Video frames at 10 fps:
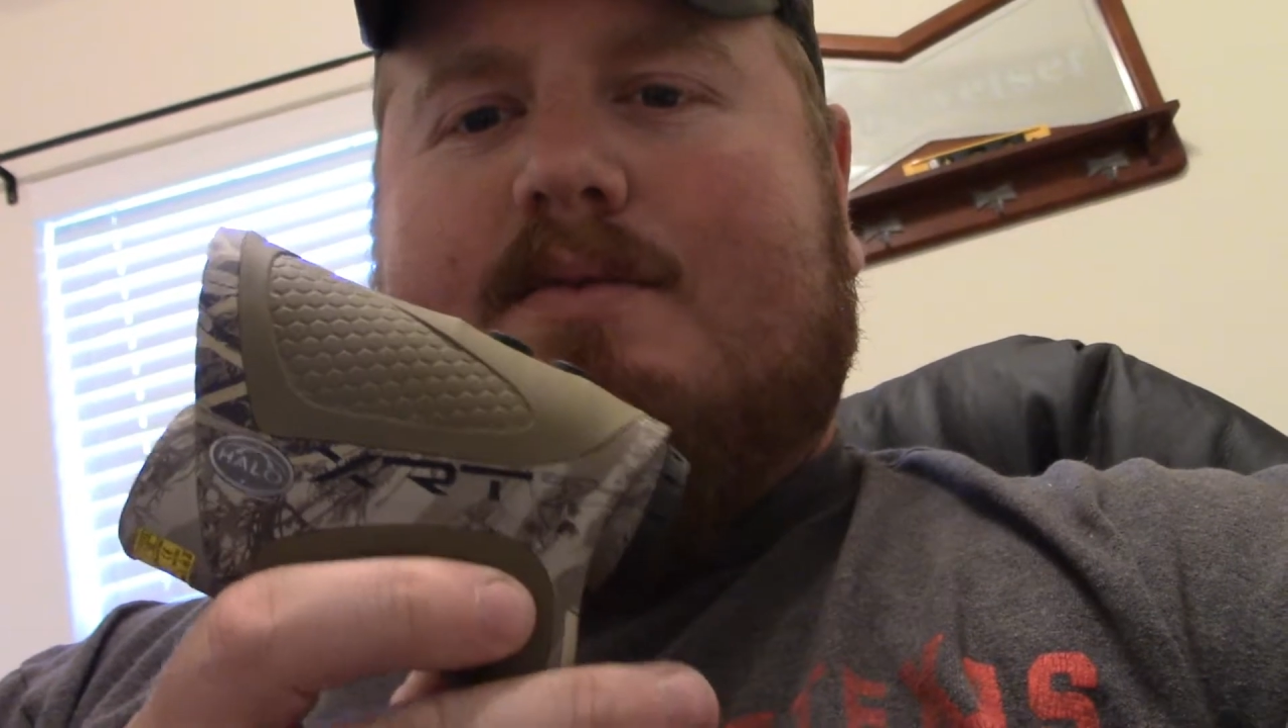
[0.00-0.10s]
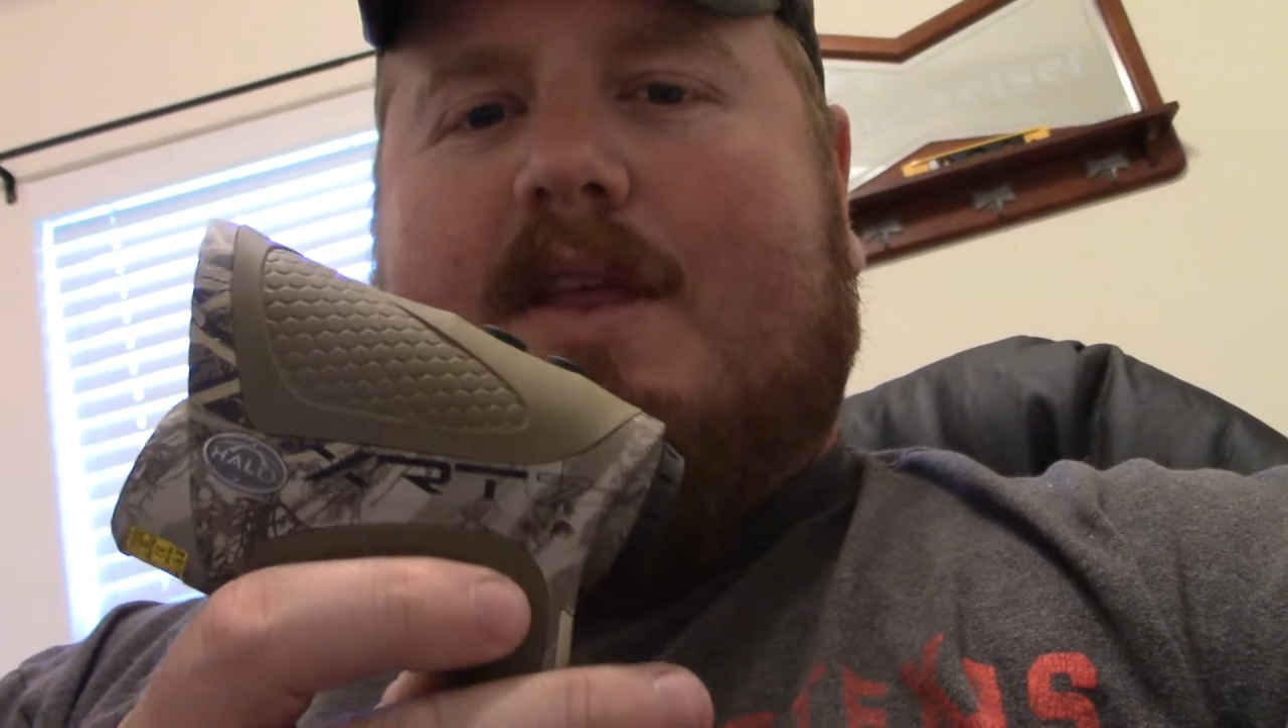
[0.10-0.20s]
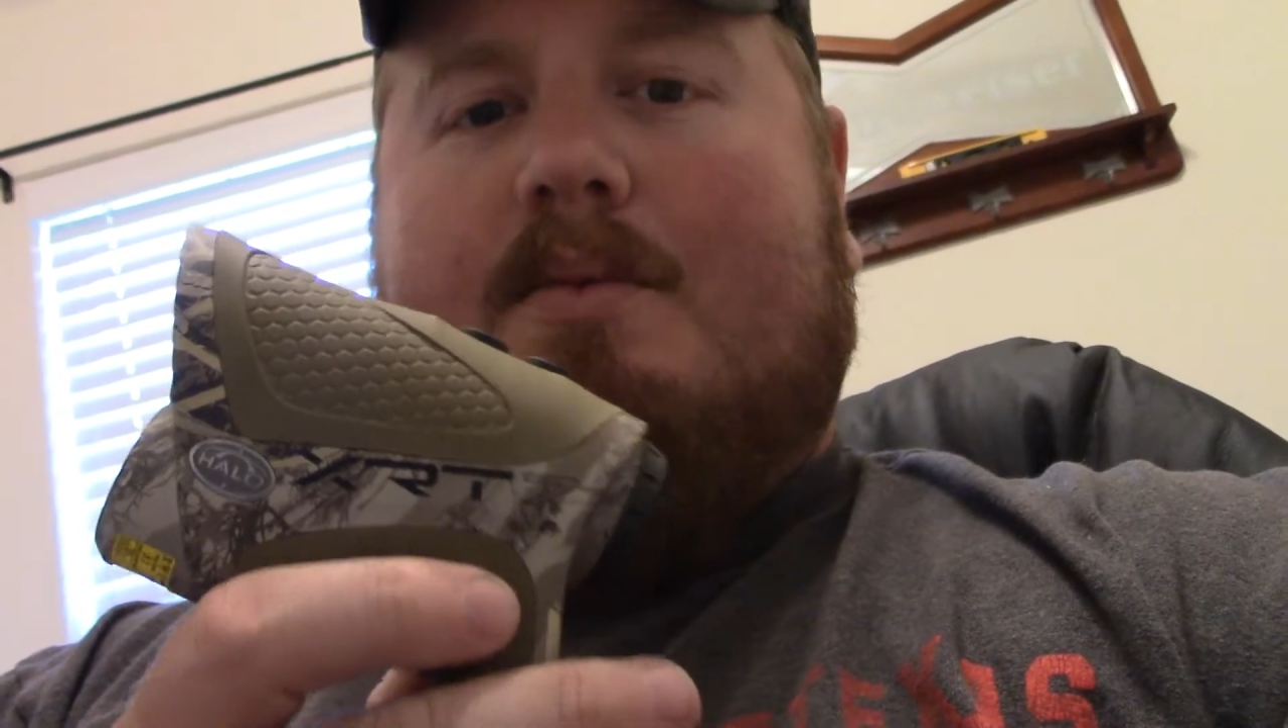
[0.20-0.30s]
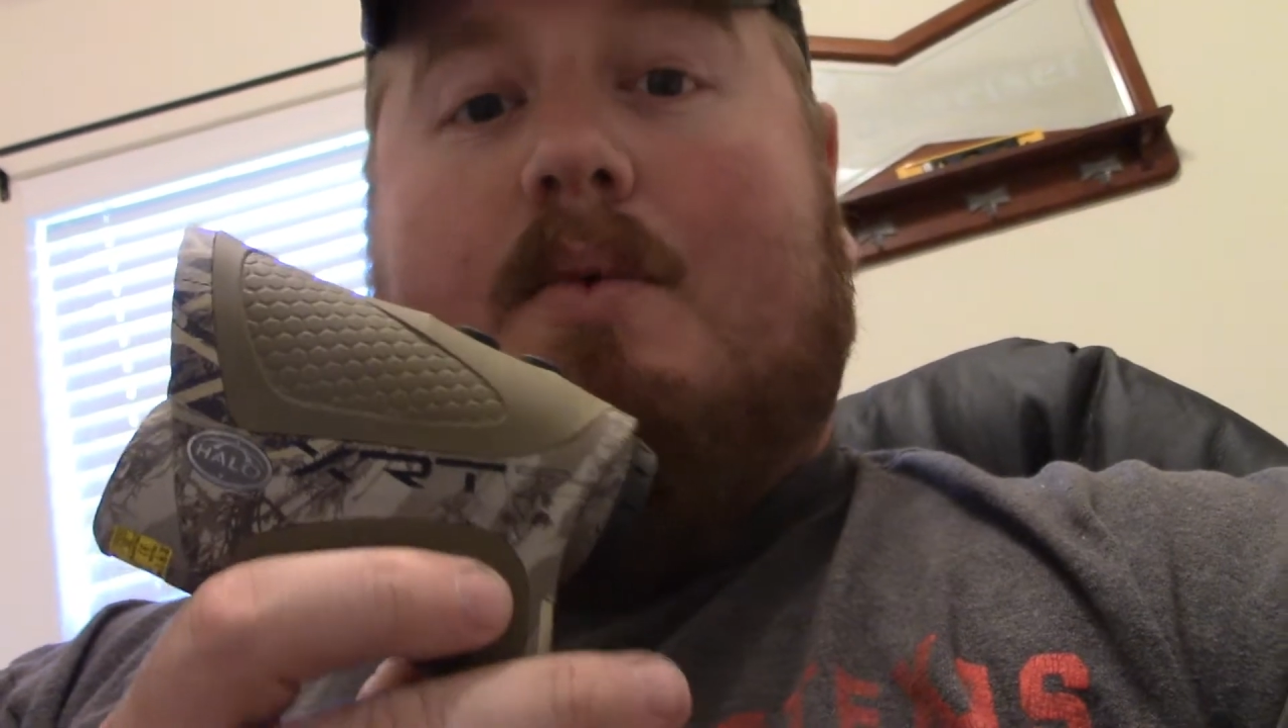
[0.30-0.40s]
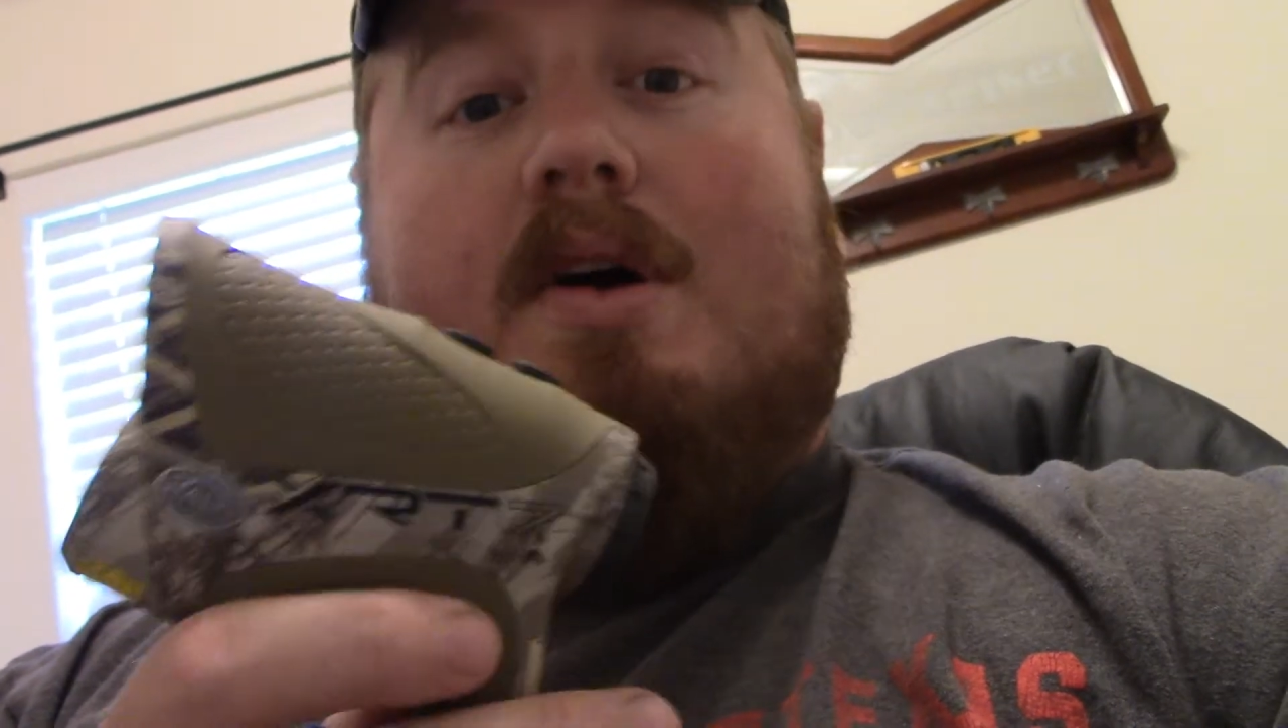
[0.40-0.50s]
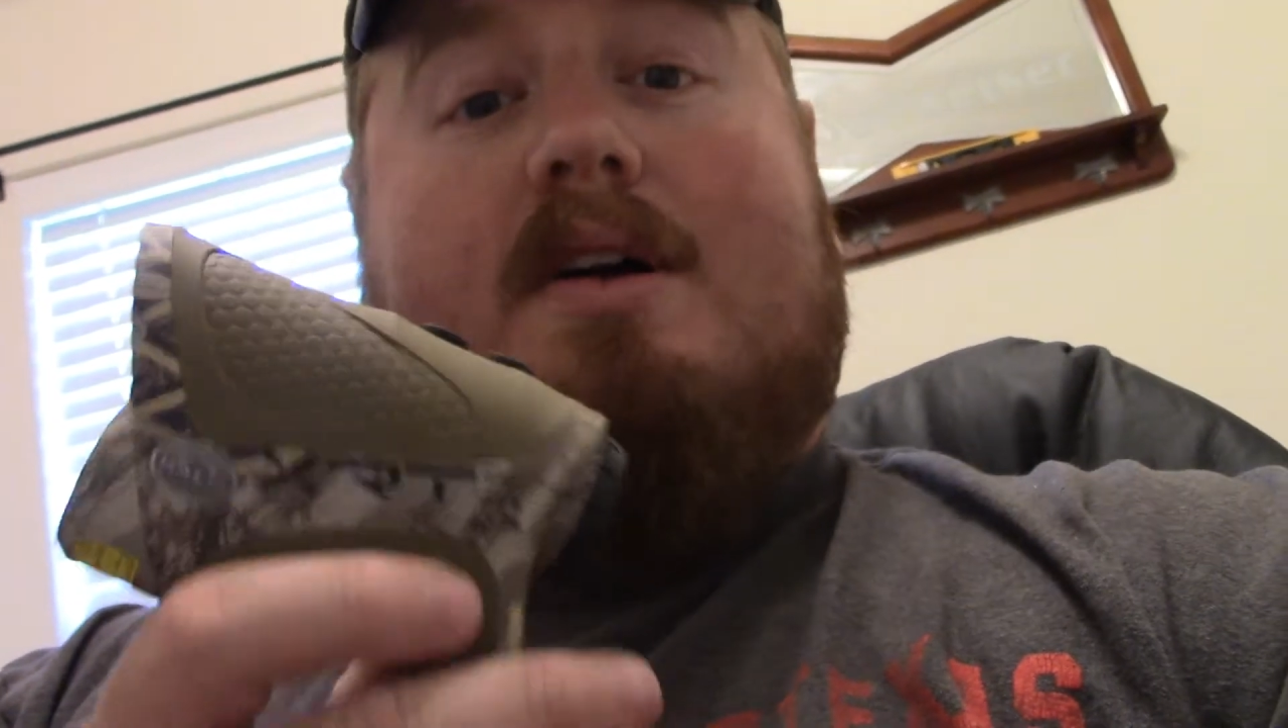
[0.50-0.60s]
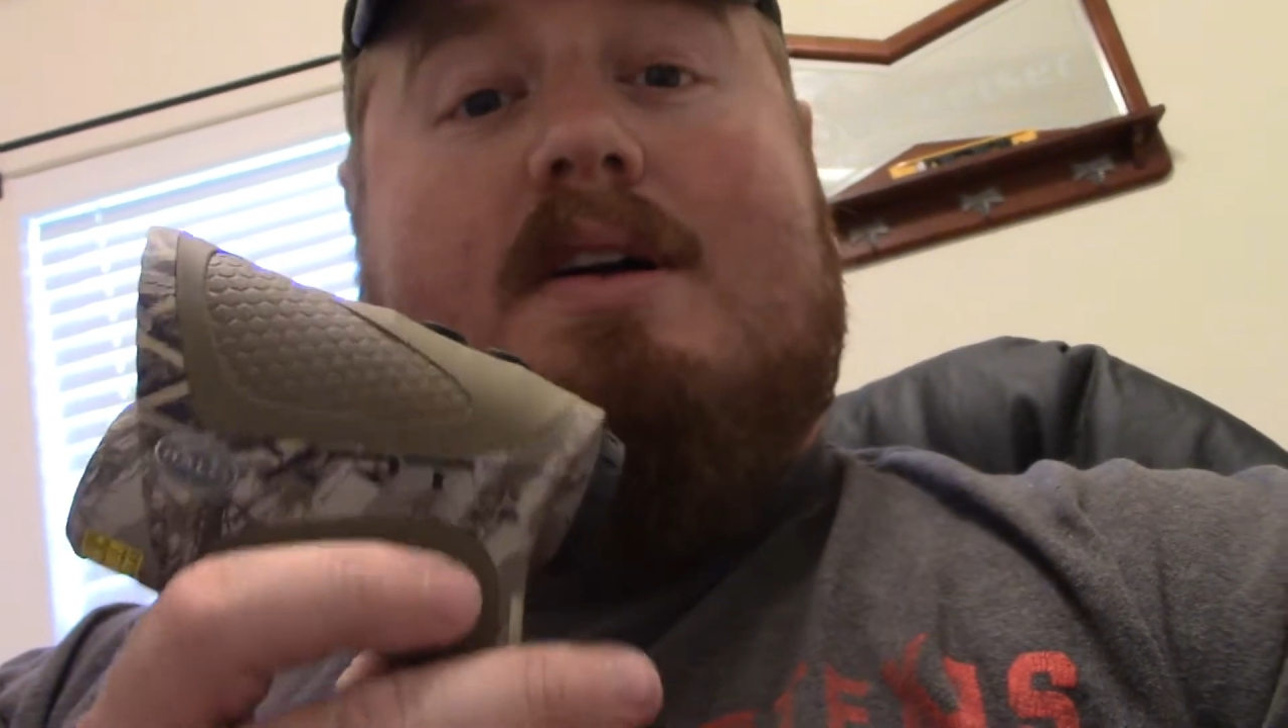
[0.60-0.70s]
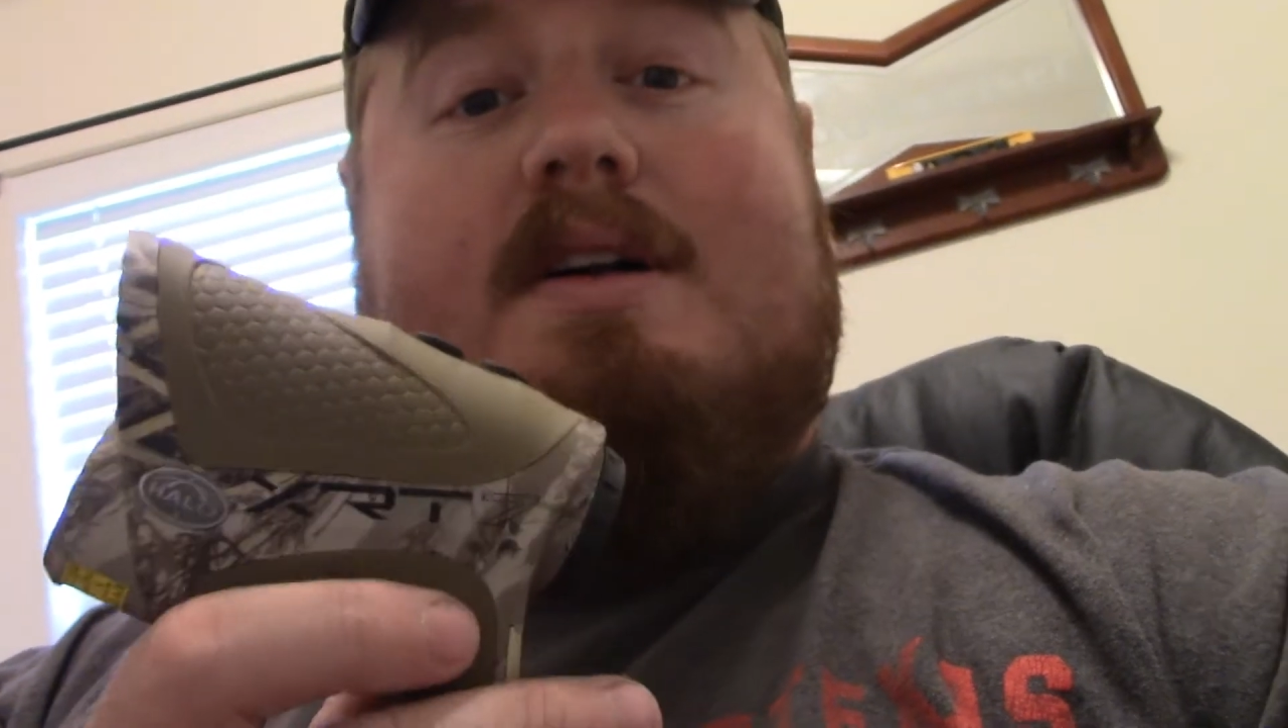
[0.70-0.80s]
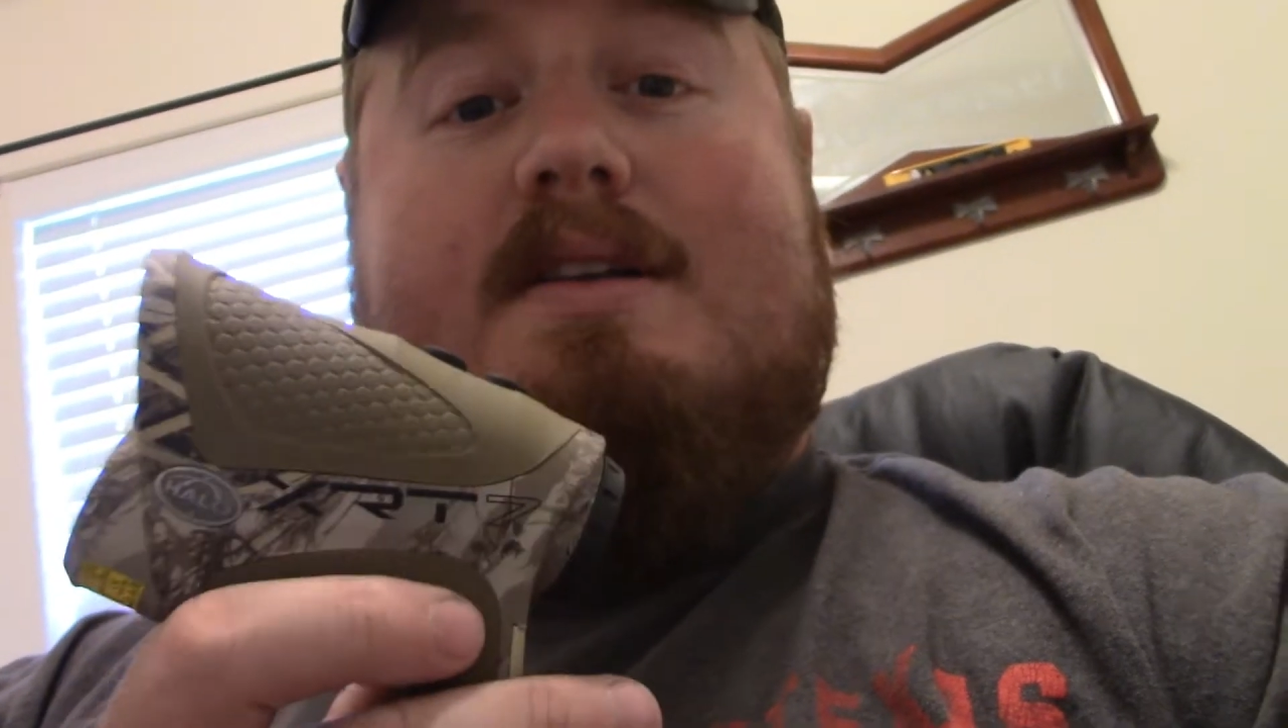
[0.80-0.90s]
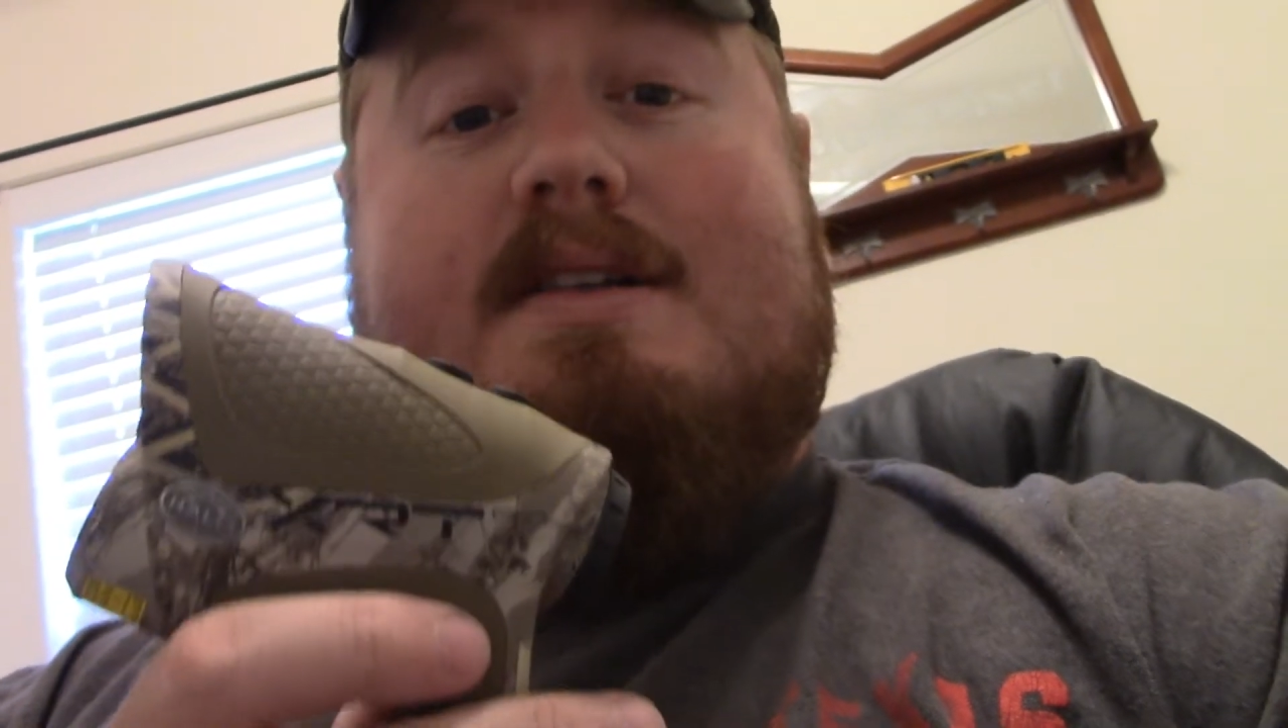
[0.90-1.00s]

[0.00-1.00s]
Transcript: They work.